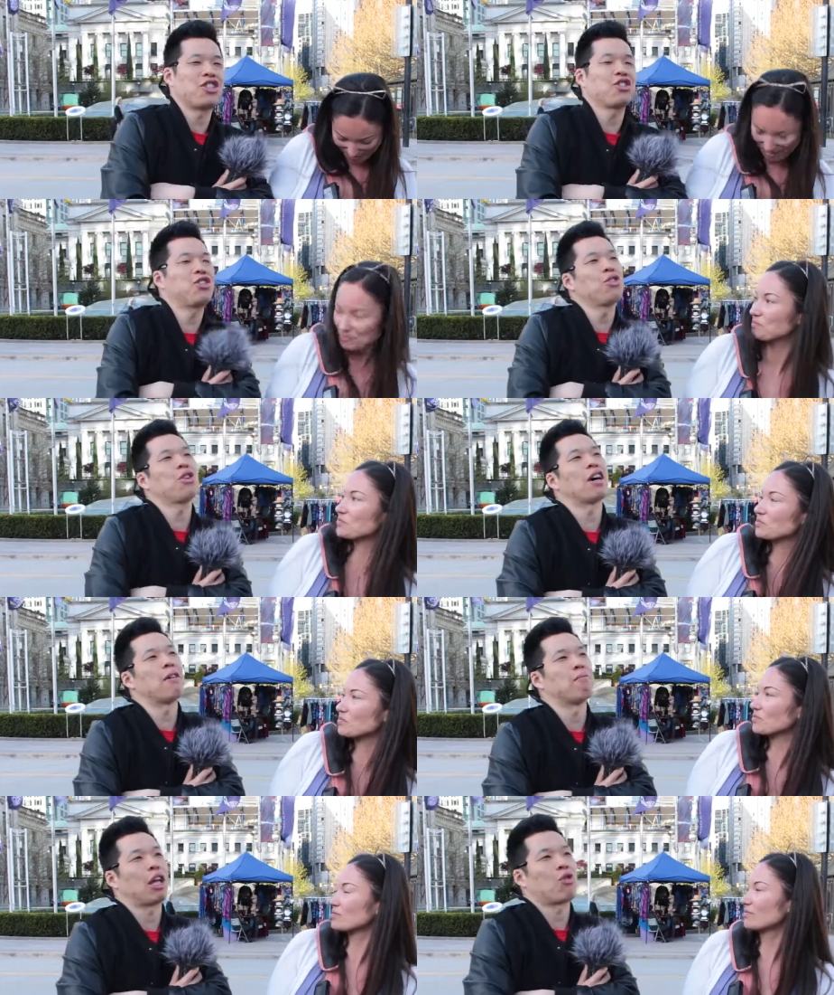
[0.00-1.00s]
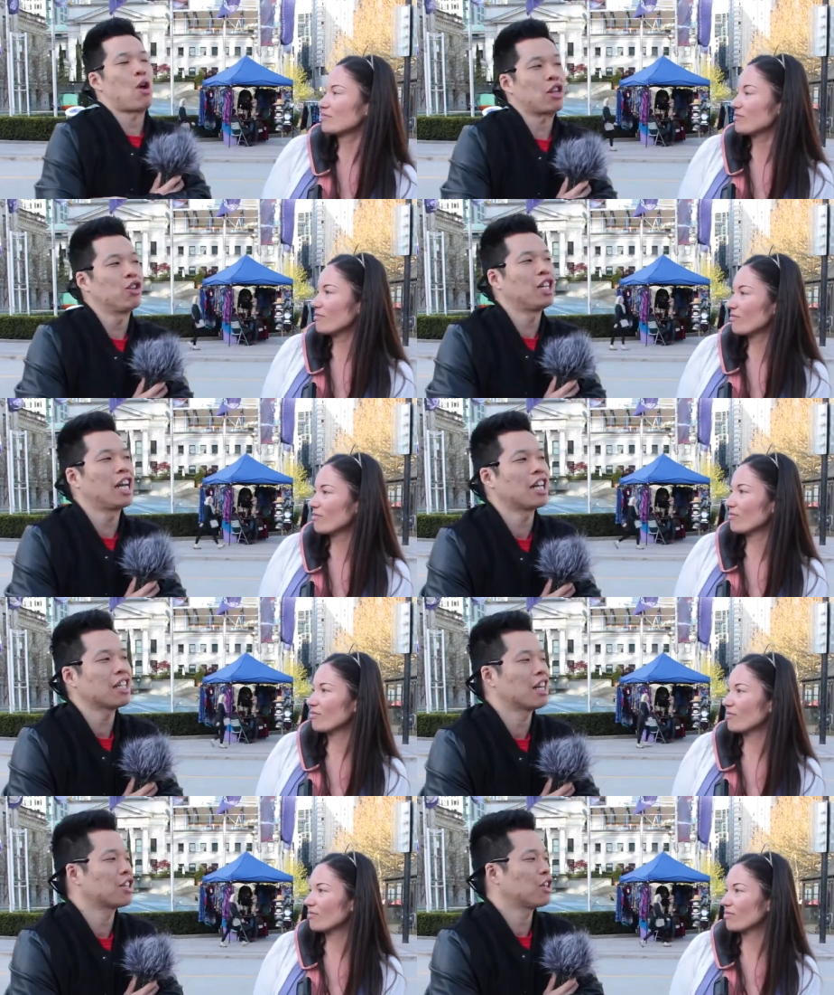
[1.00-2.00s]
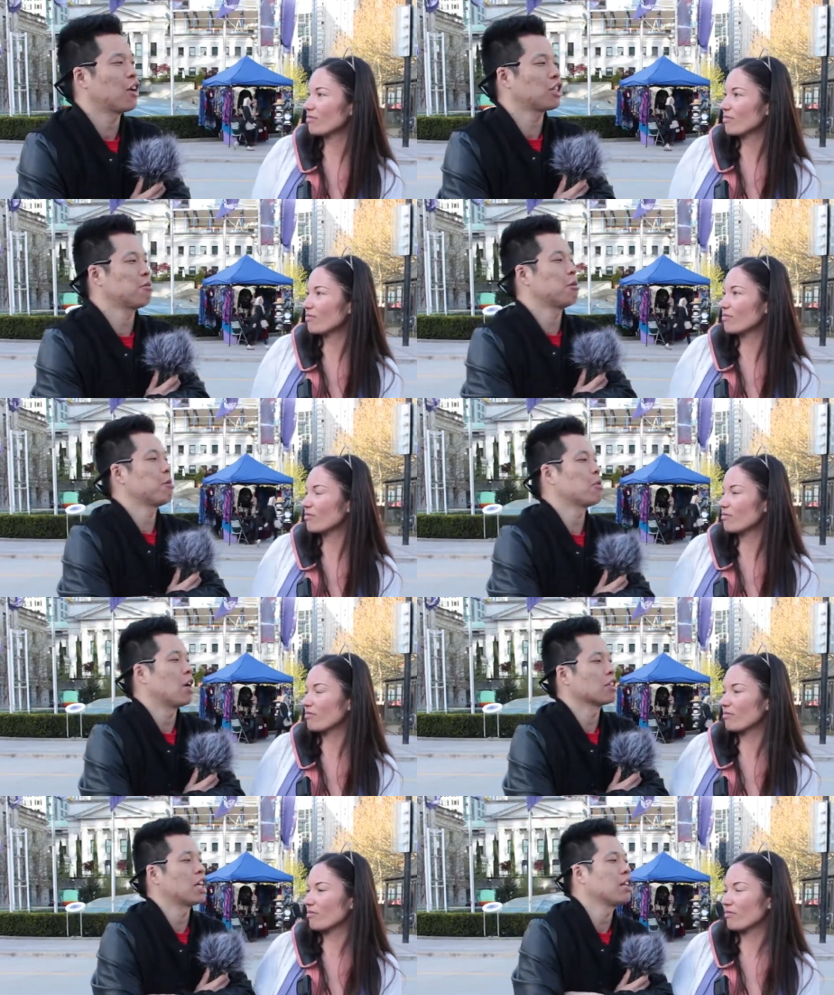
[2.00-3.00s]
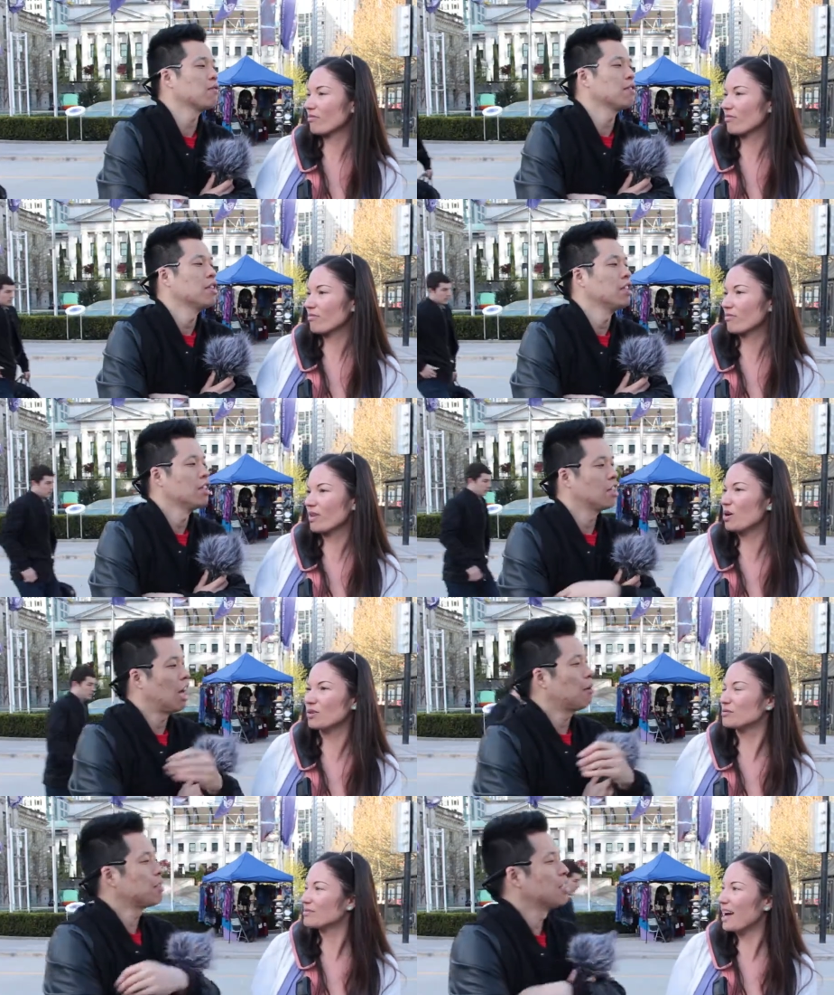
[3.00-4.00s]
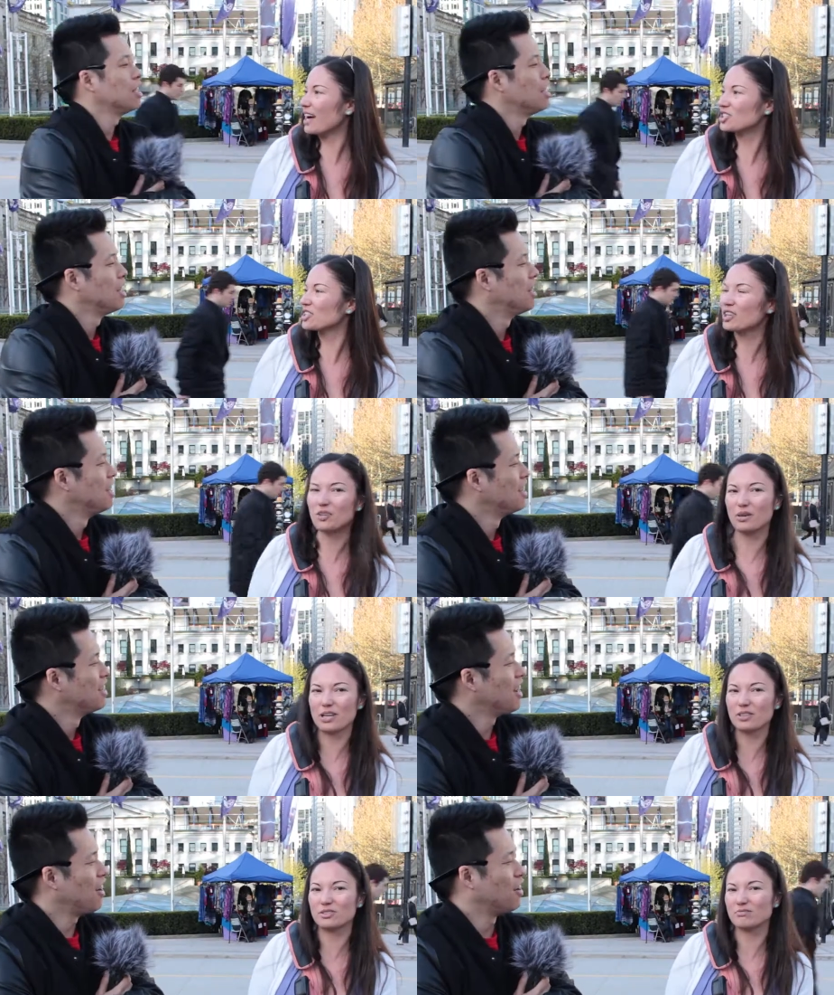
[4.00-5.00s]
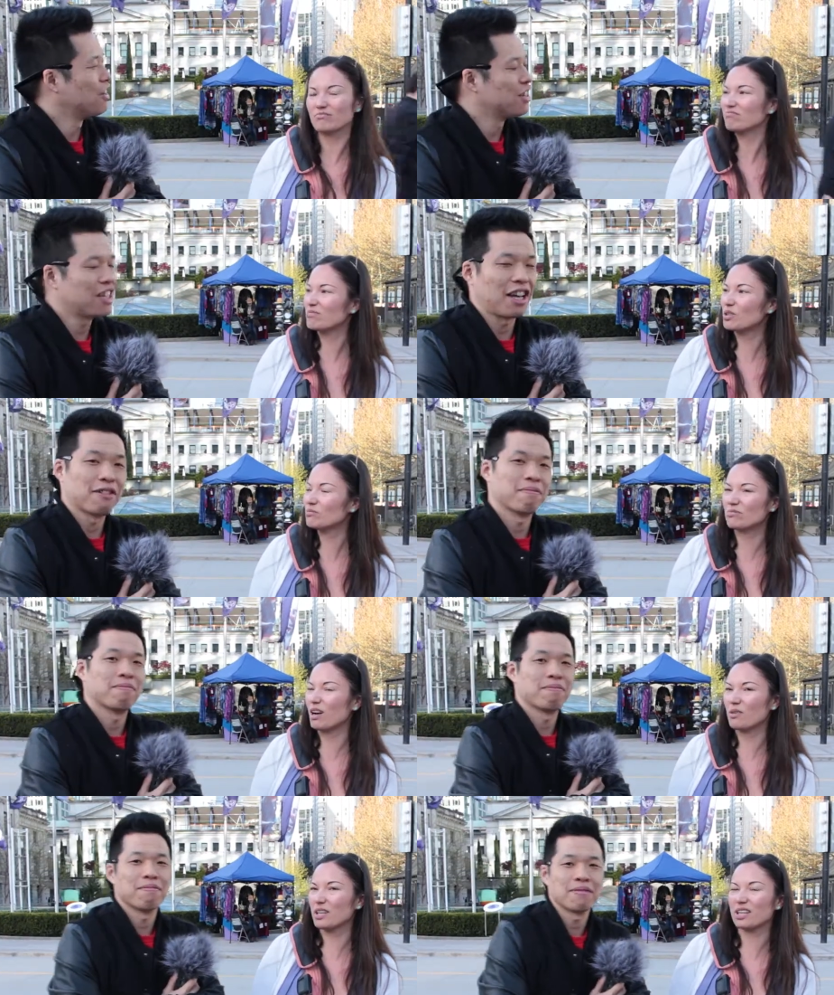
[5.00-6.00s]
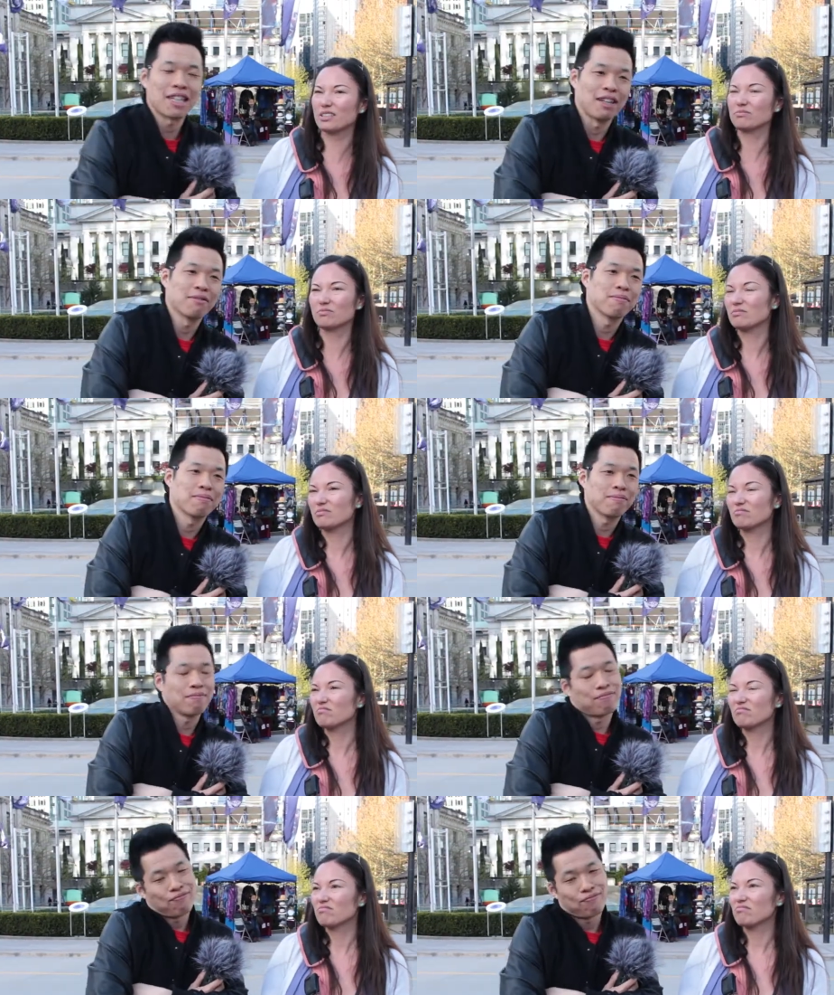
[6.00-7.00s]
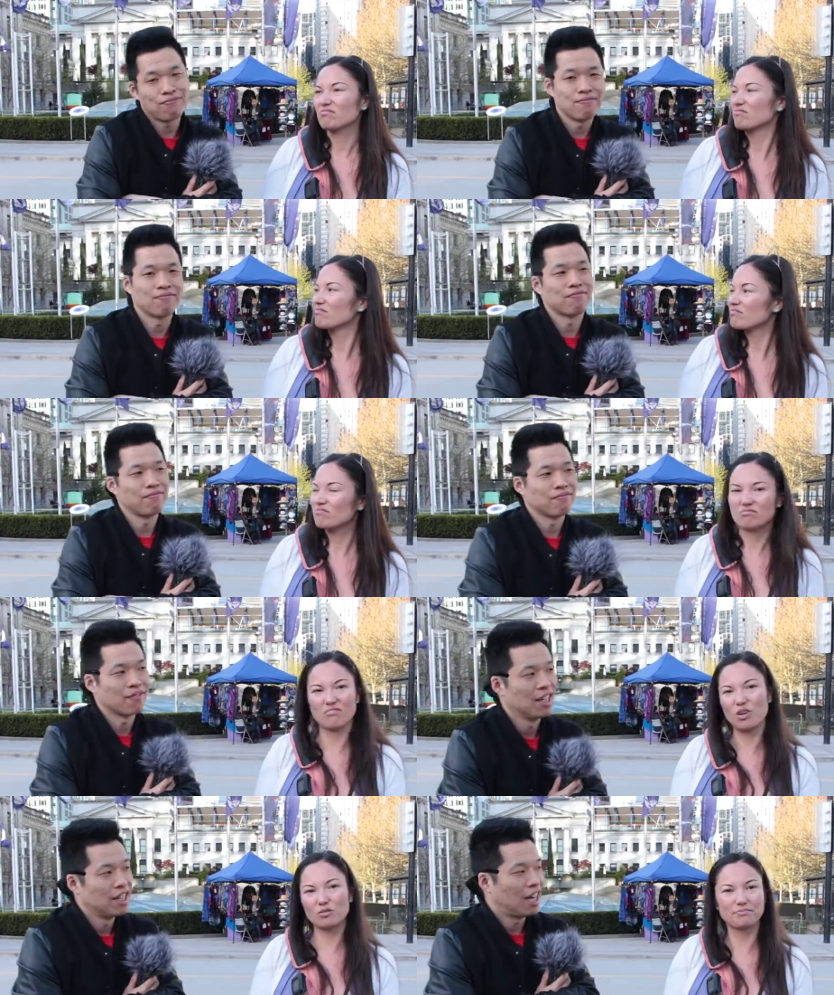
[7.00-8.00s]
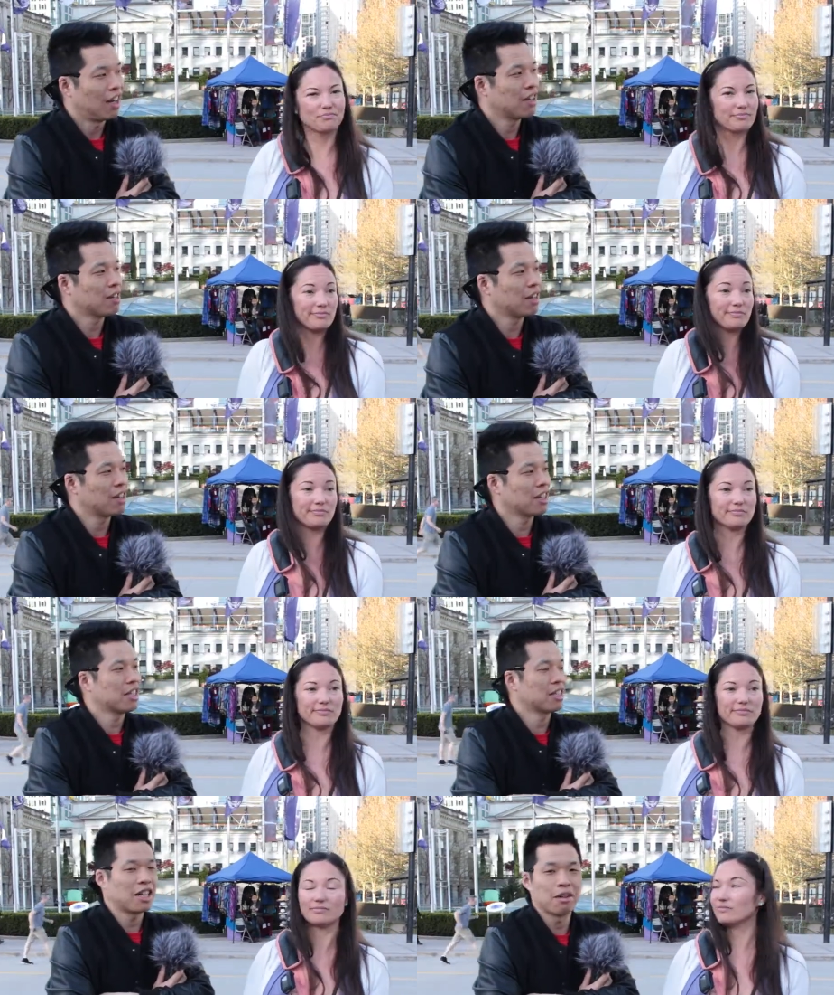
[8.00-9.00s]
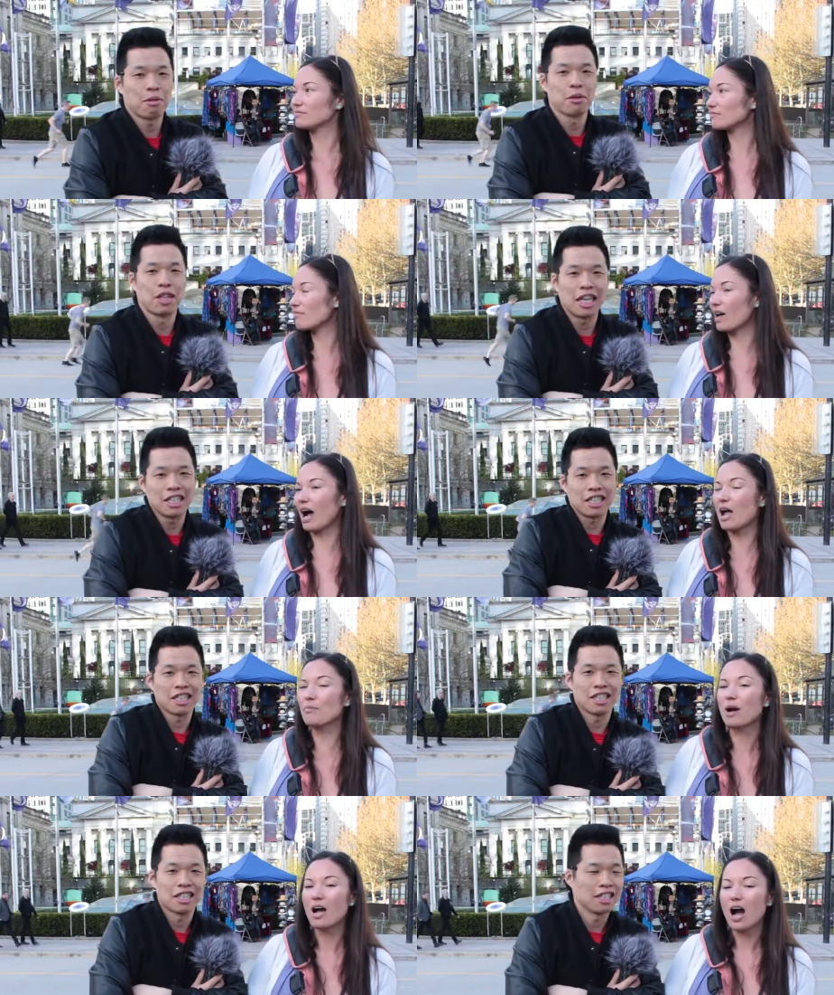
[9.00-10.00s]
Speaker 1: you do um, like regular dating? Like, do you actually meet people outside of? No,
Speaker 2: actually, no. I no. Don't. Okay. No, not really. Okay. No.
Speaker 1: I think I think it's of people lazy. I'm